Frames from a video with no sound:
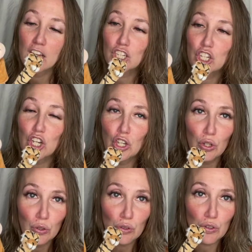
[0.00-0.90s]

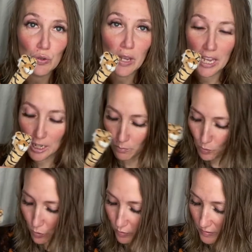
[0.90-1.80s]
2 zoo
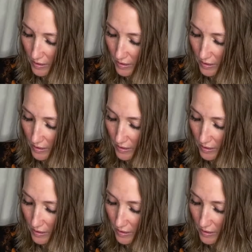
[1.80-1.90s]
animals.